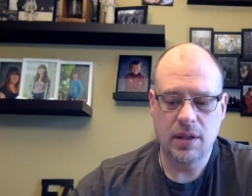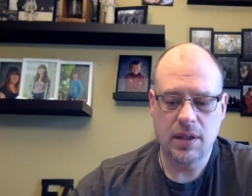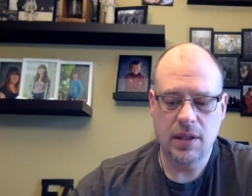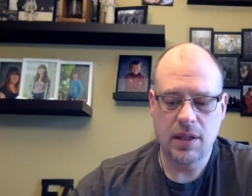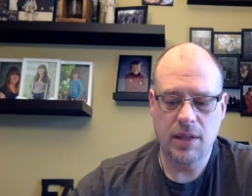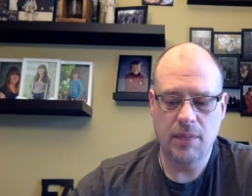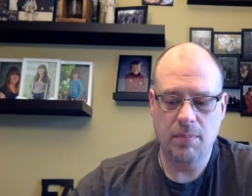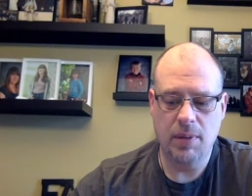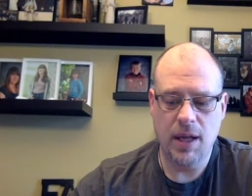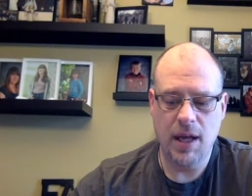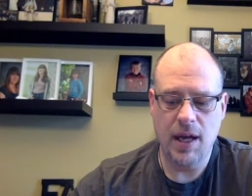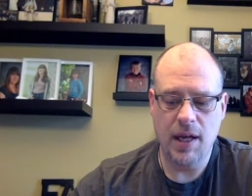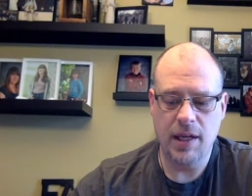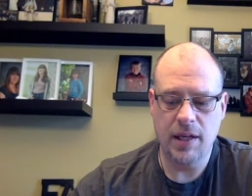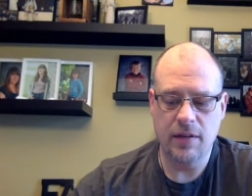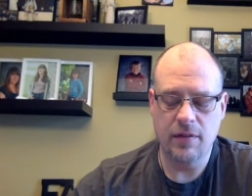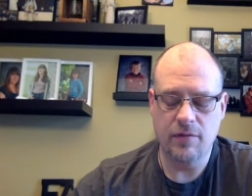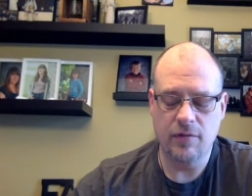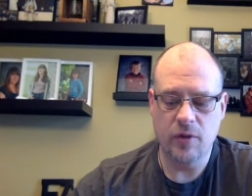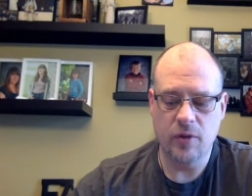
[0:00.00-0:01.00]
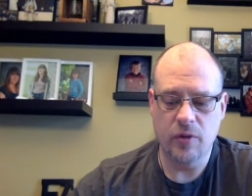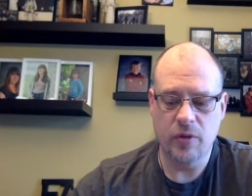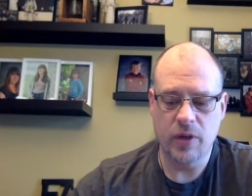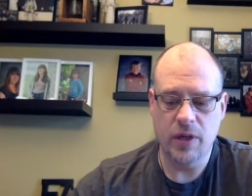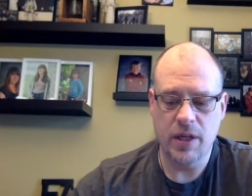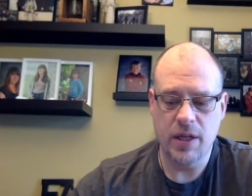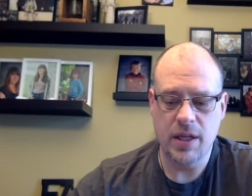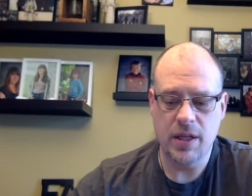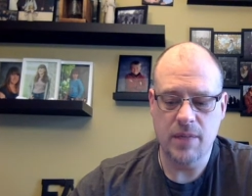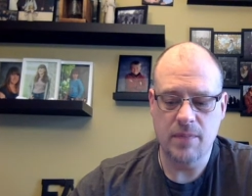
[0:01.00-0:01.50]
They
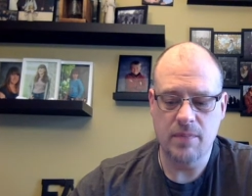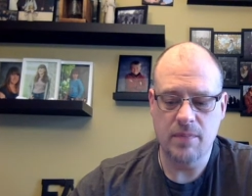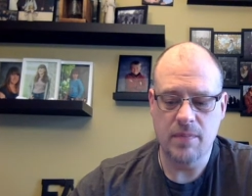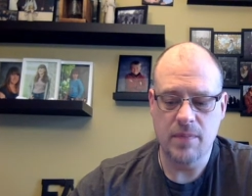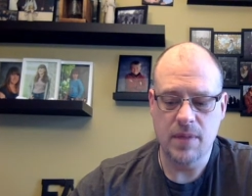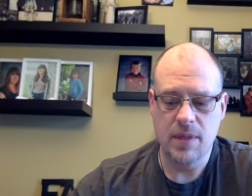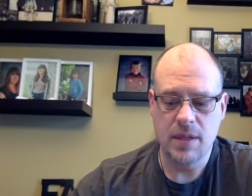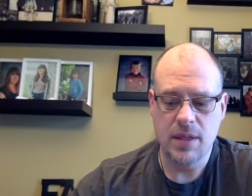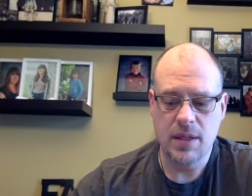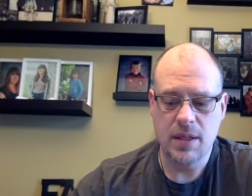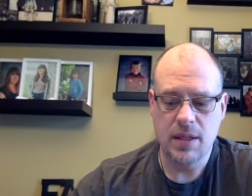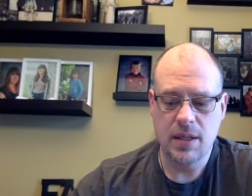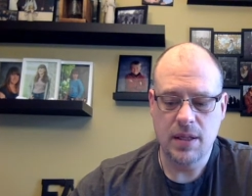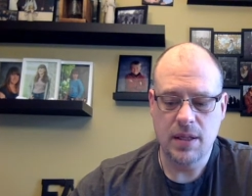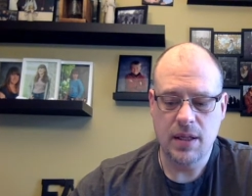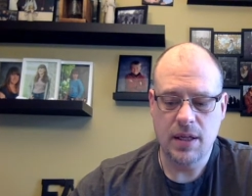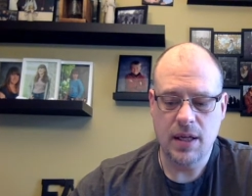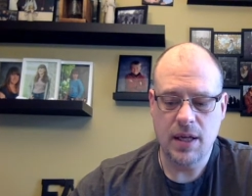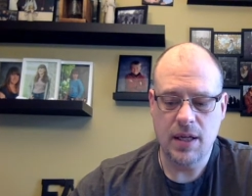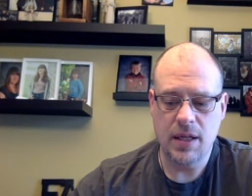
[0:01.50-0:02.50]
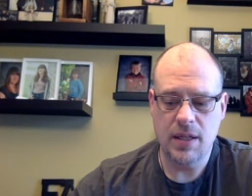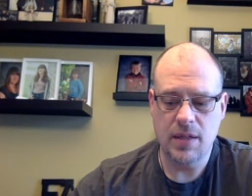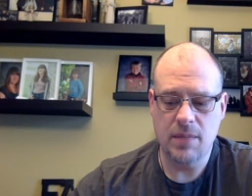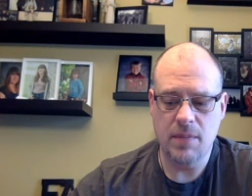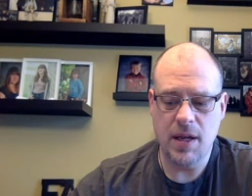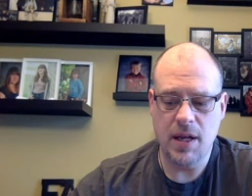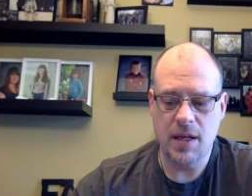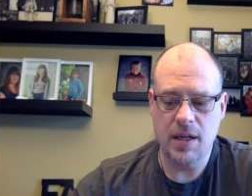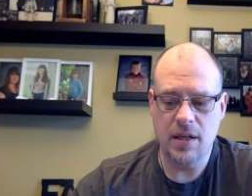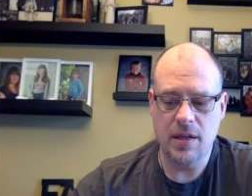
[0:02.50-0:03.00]
blindfolded him and
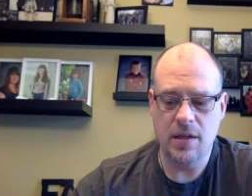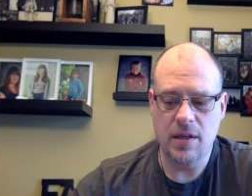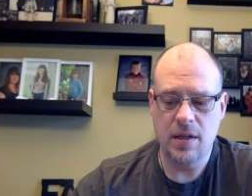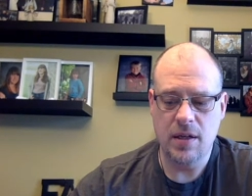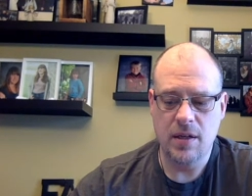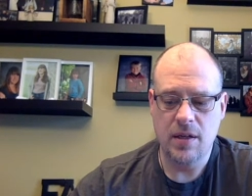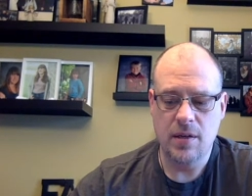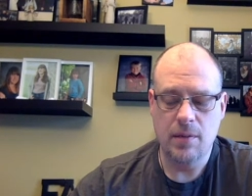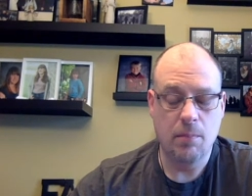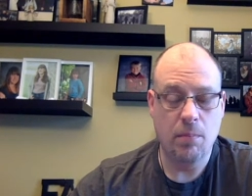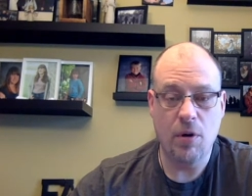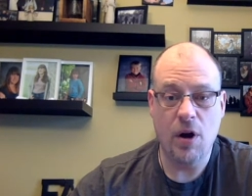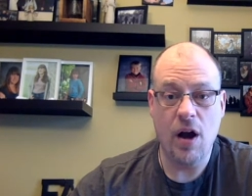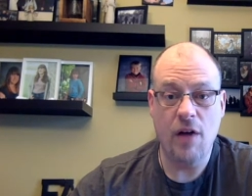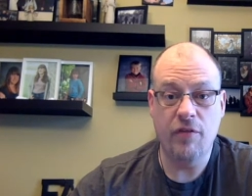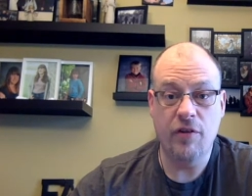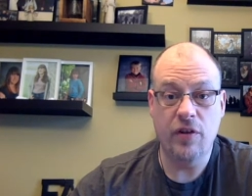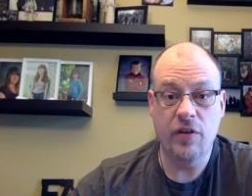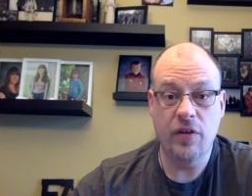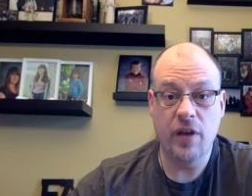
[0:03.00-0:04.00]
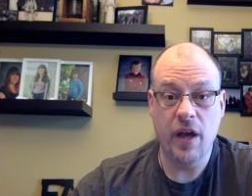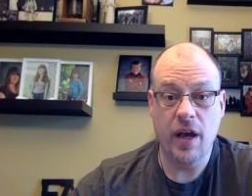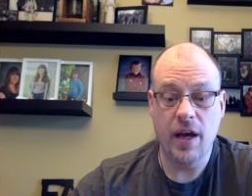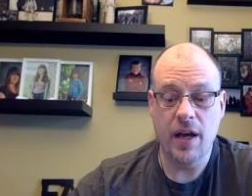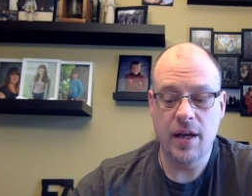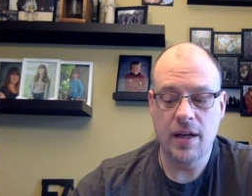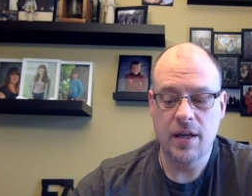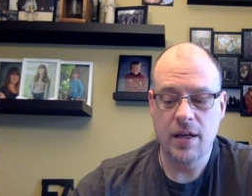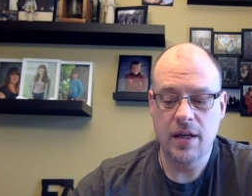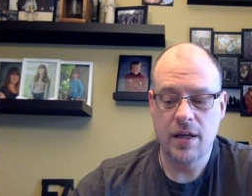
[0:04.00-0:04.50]
demanded,
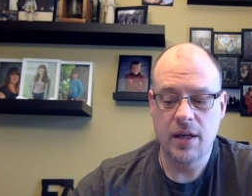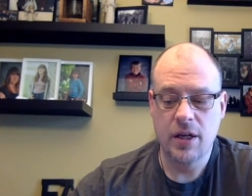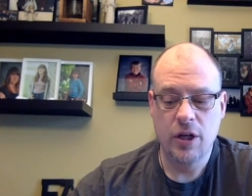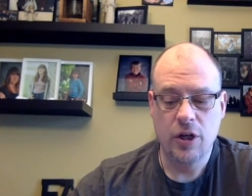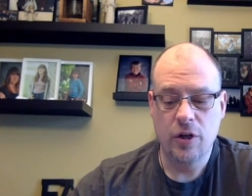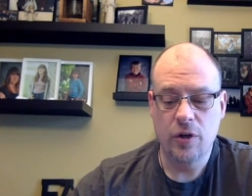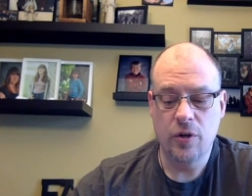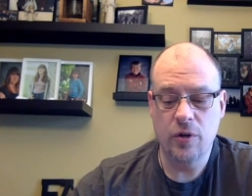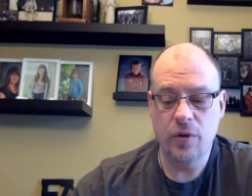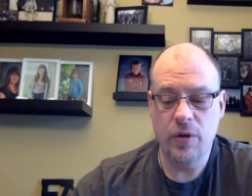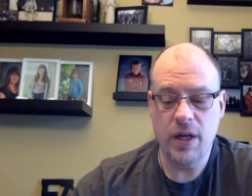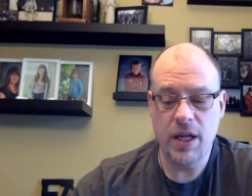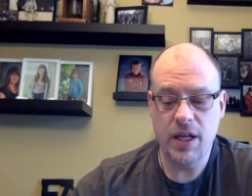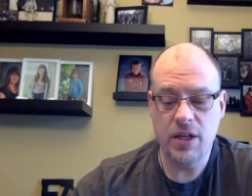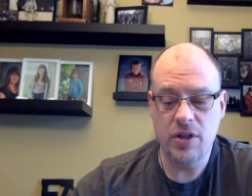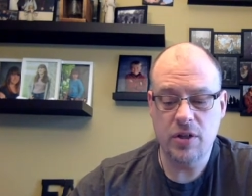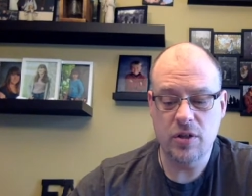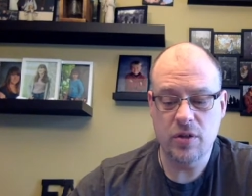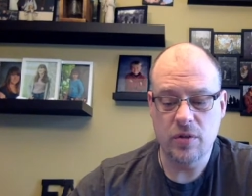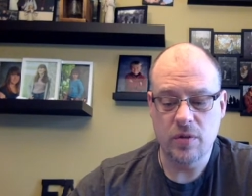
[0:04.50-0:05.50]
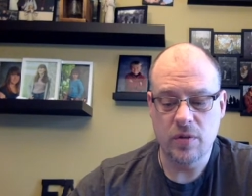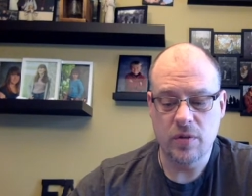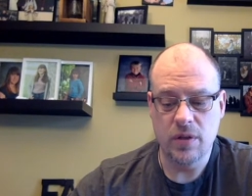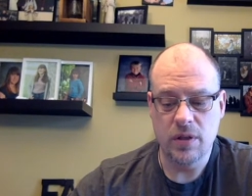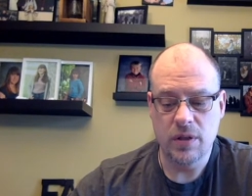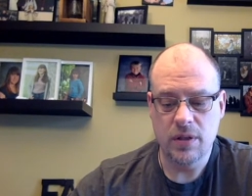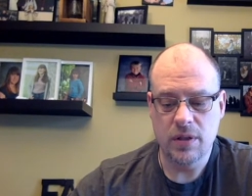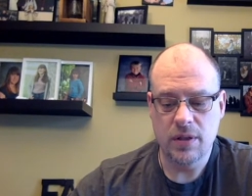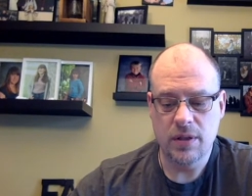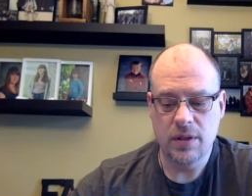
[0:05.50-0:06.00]
Prophesy, who hit you?
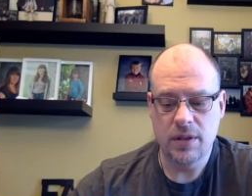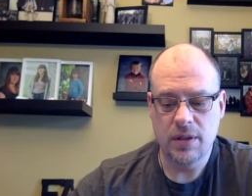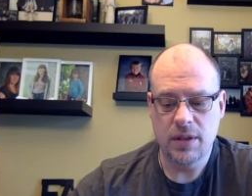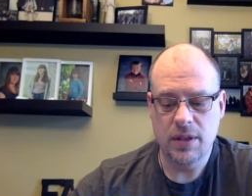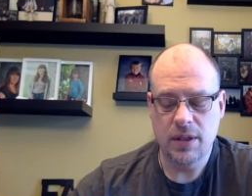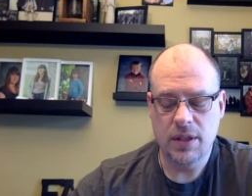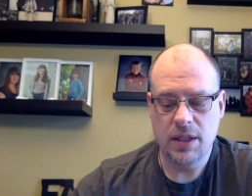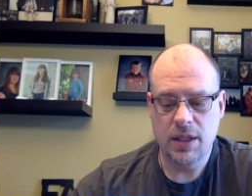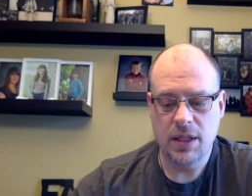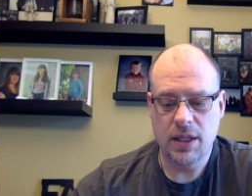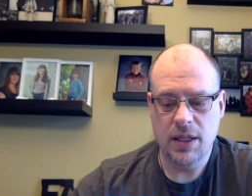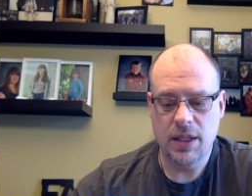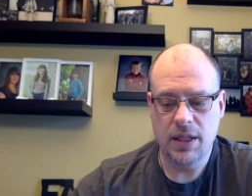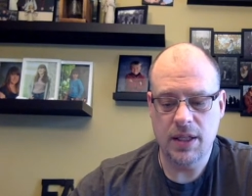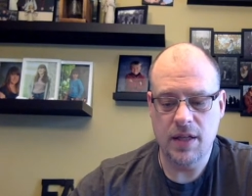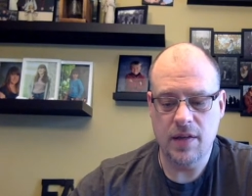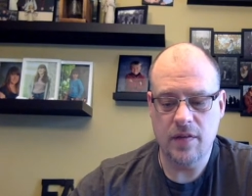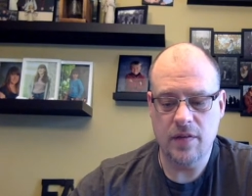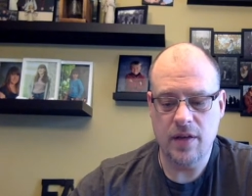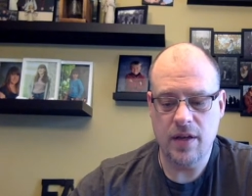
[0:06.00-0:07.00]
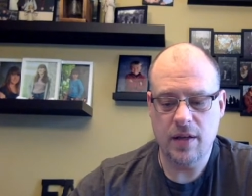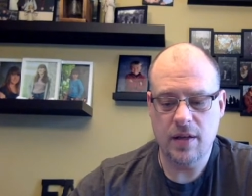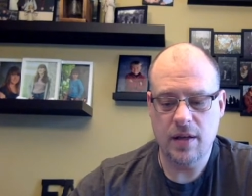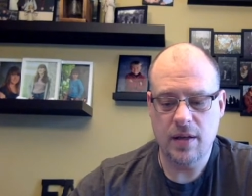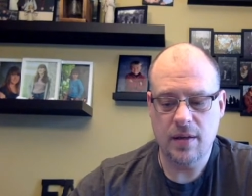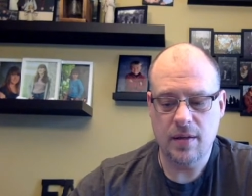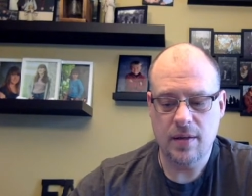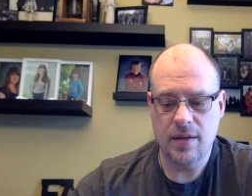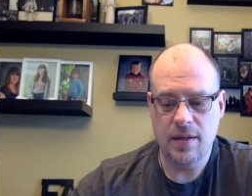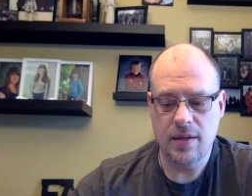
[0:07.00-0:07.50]
And they said
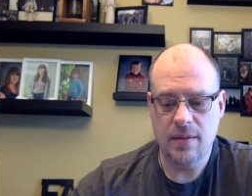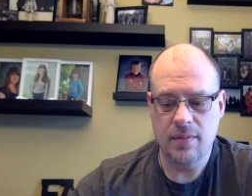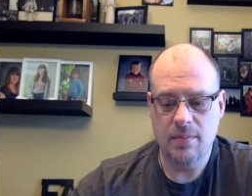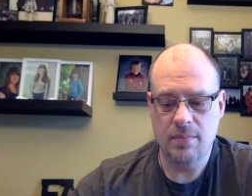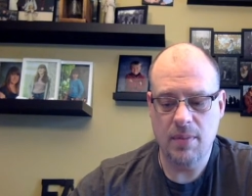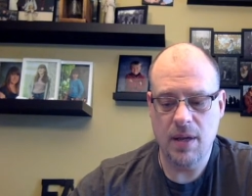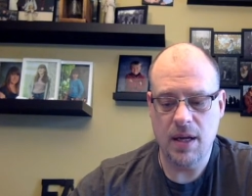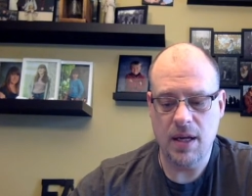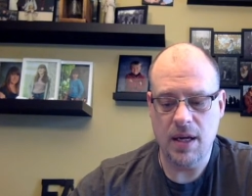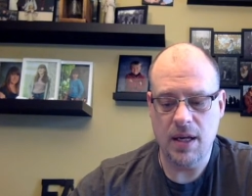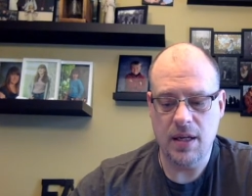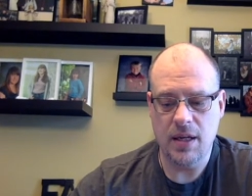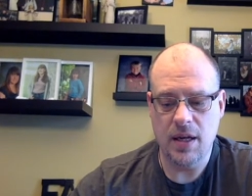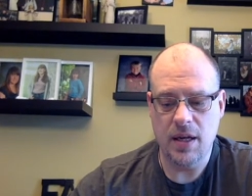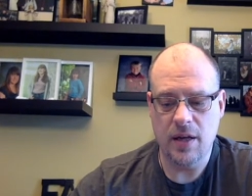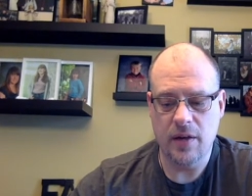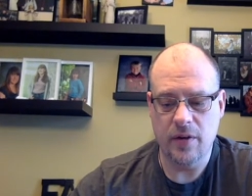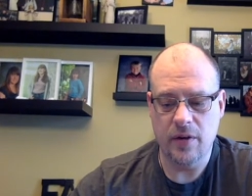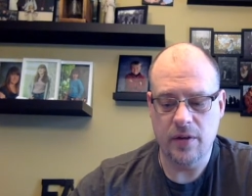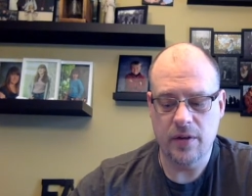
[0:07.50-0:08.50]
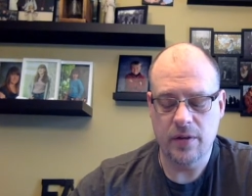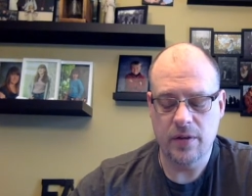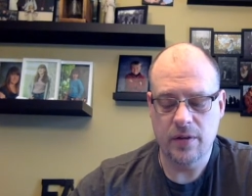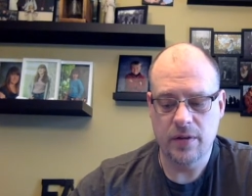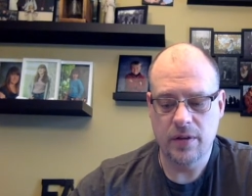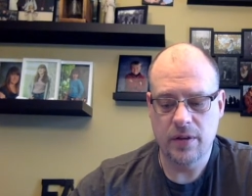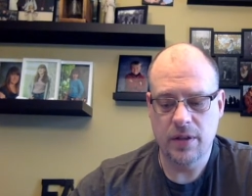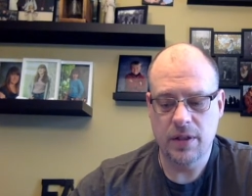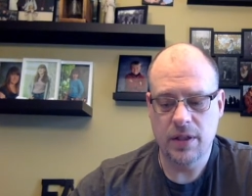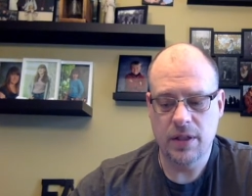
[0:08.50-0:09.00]
many other
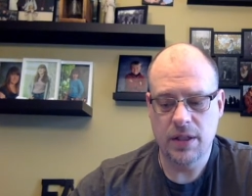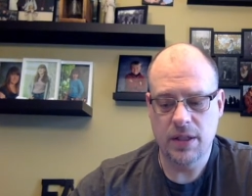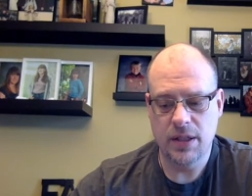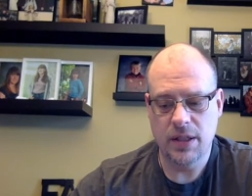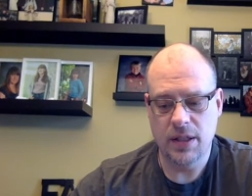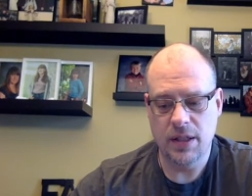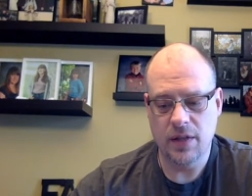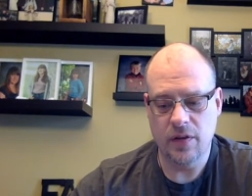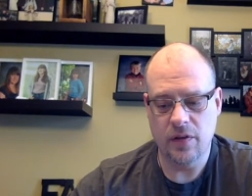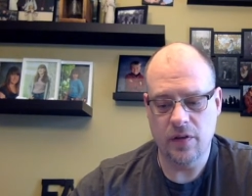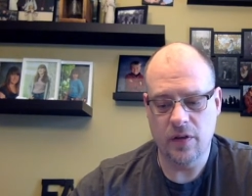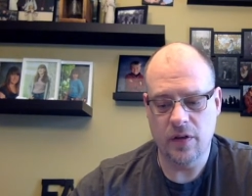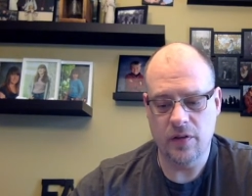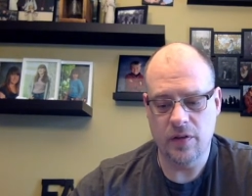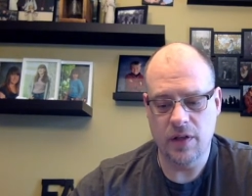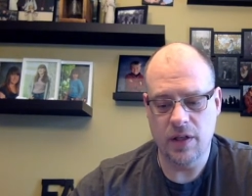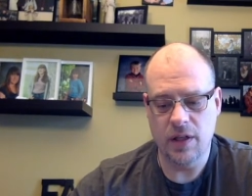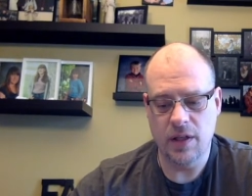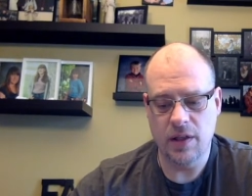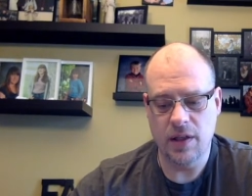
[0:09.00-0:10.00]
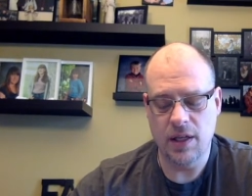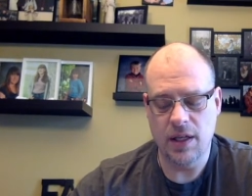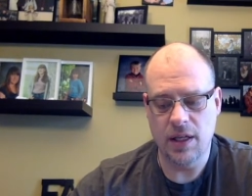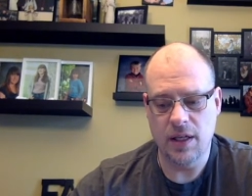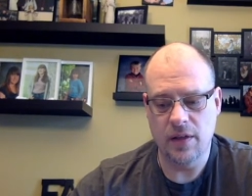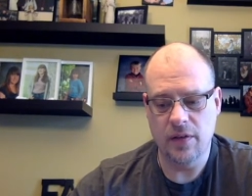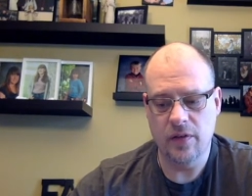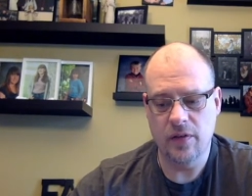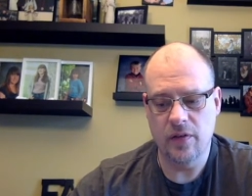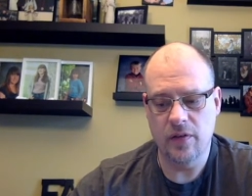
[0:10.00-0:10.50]
insulting
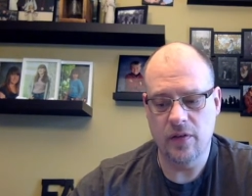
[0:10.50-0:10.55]
things